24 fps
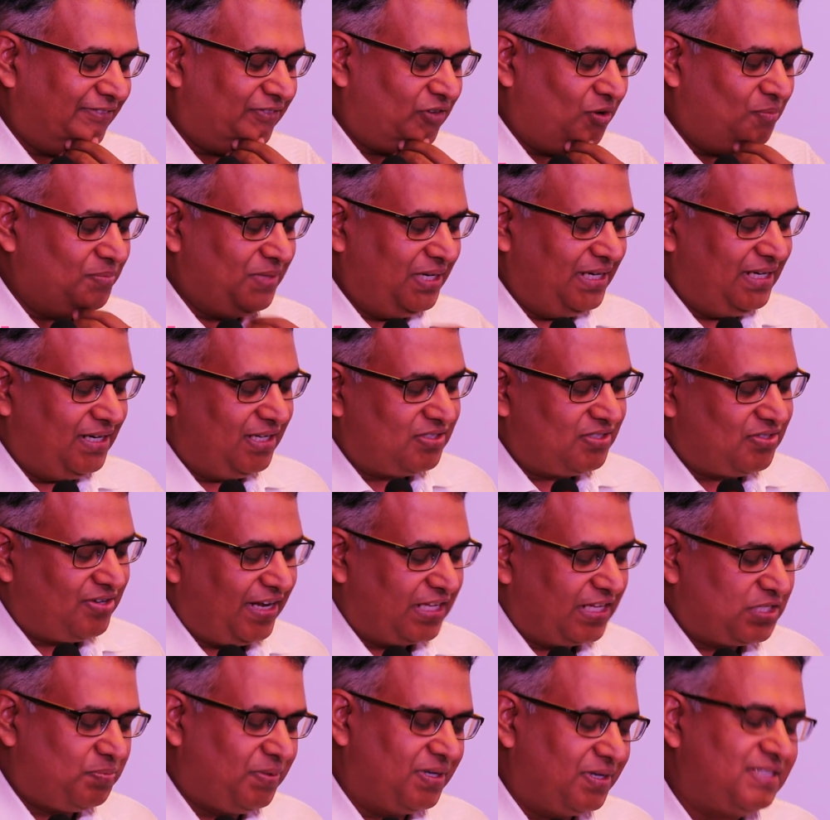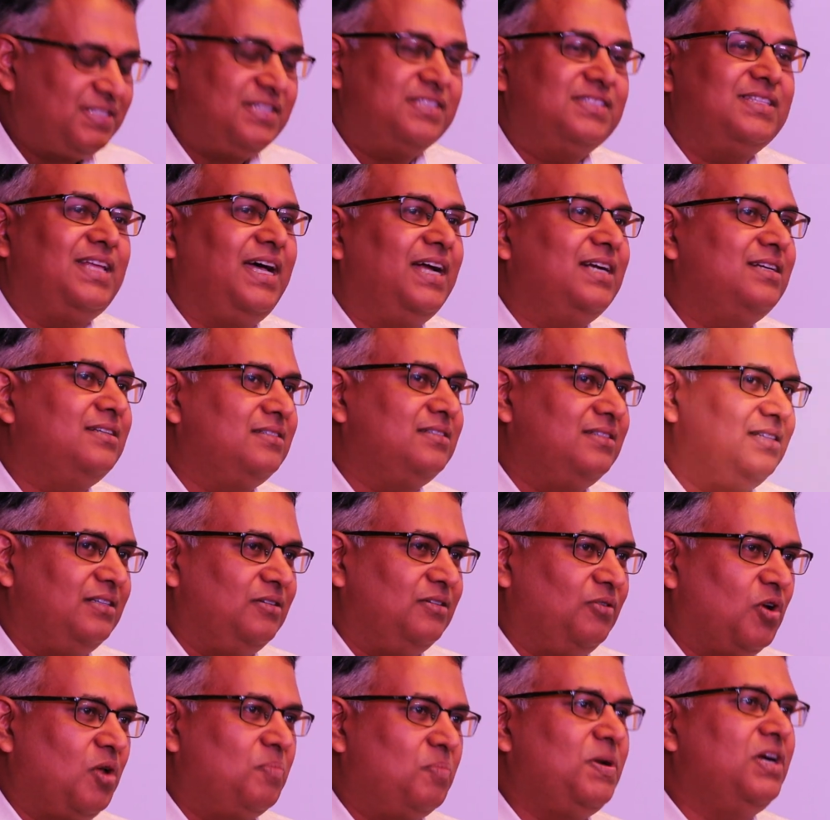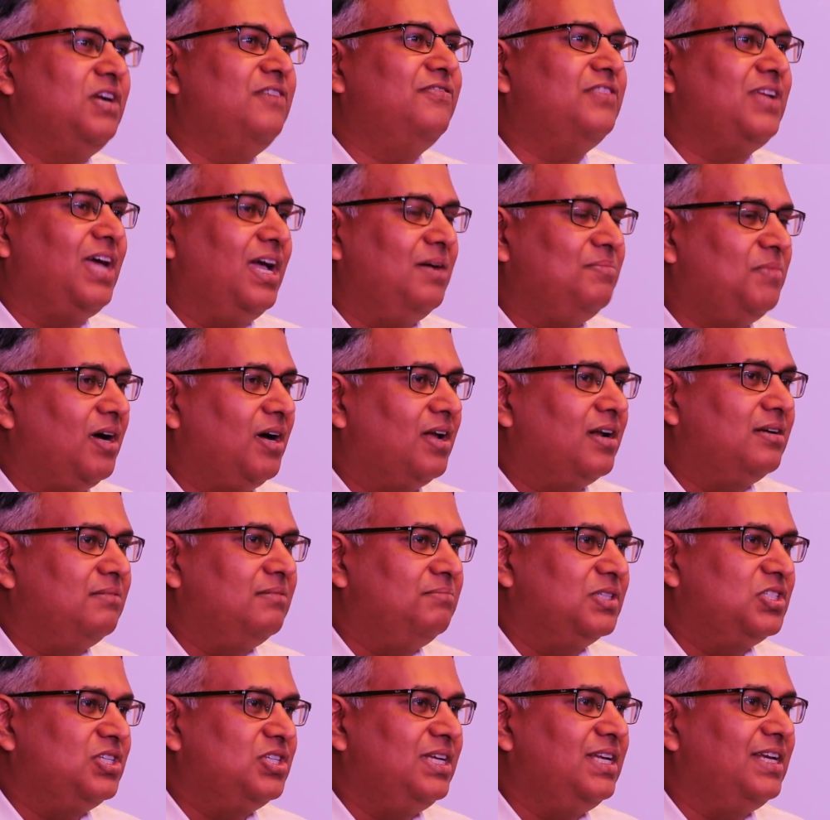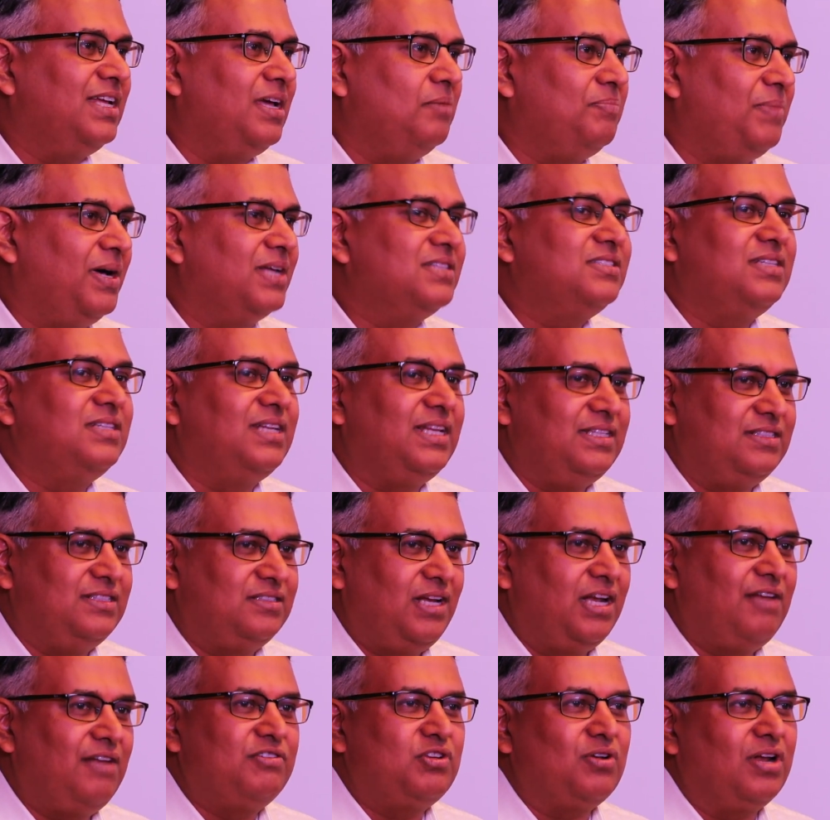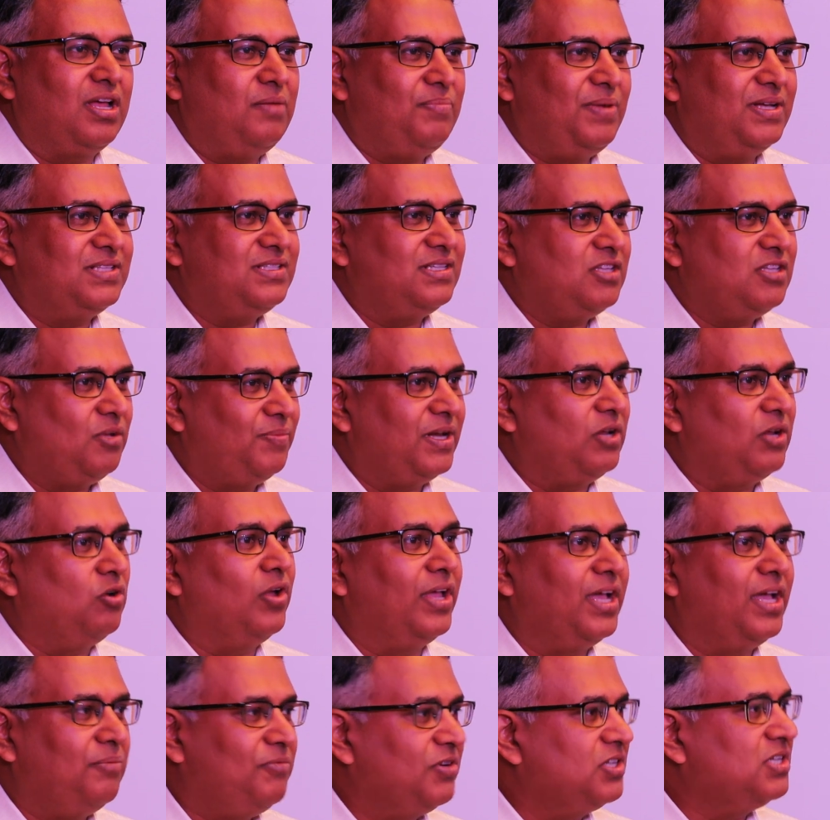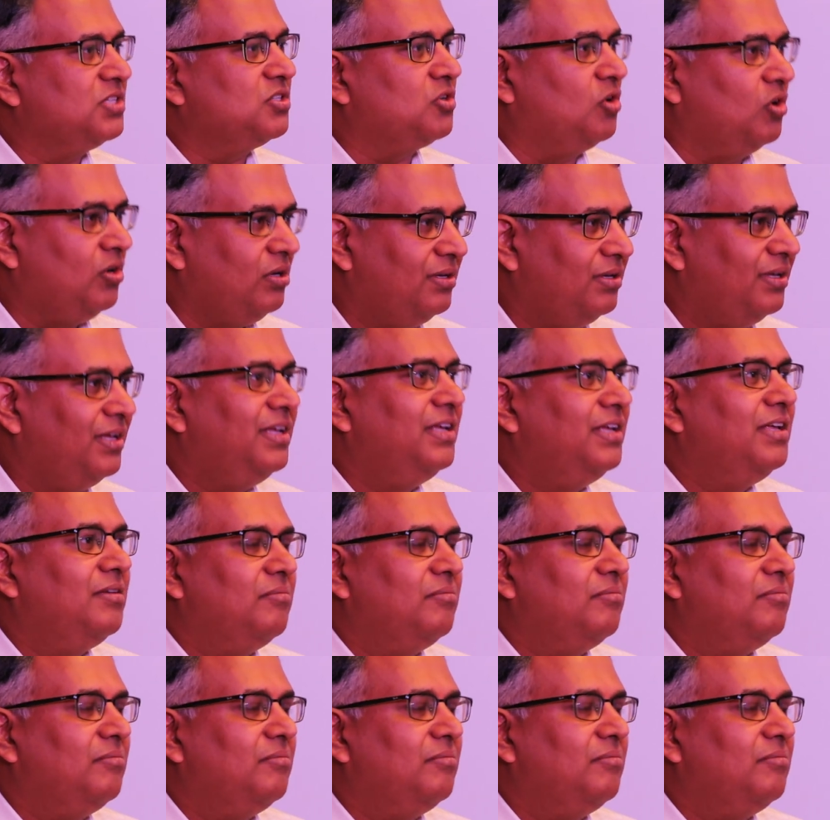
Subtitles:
from the industry experts is that over a period of time, our machine capacities, individual capacities have been going up, which is good,